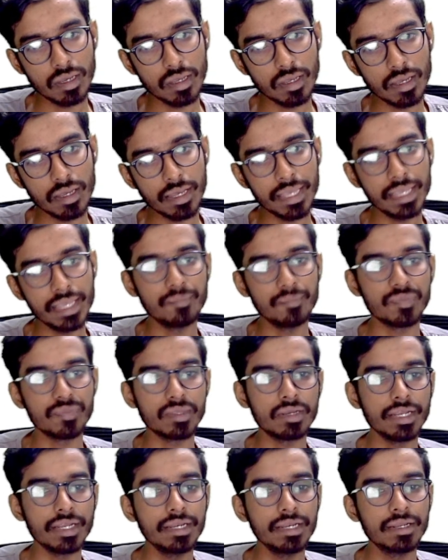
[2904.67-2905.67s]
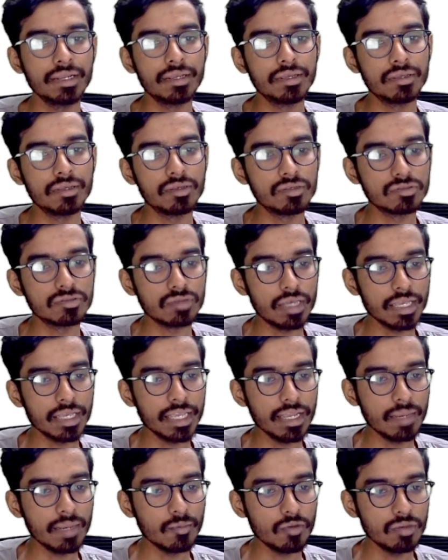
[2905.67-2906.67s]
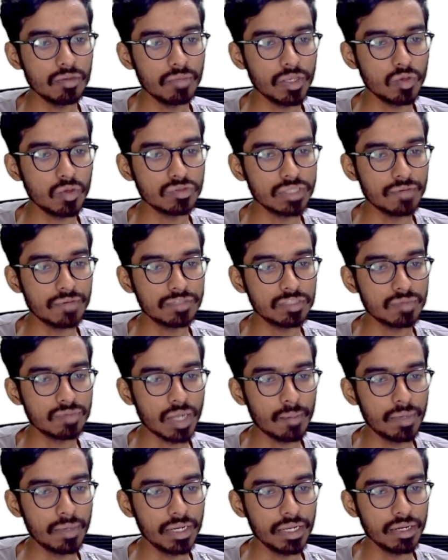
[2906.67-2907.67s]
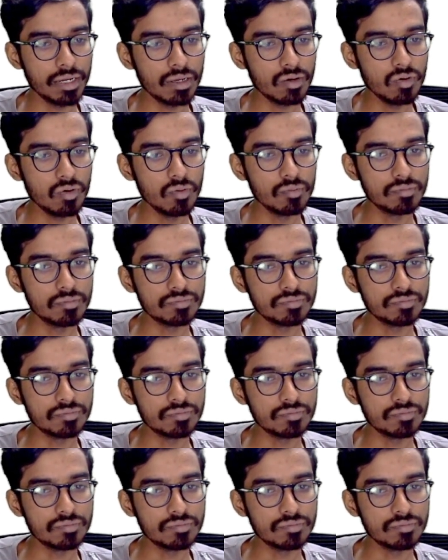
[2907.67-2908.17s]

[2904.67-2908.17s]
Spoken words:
I, right? So again, I'm going to make use of this property now.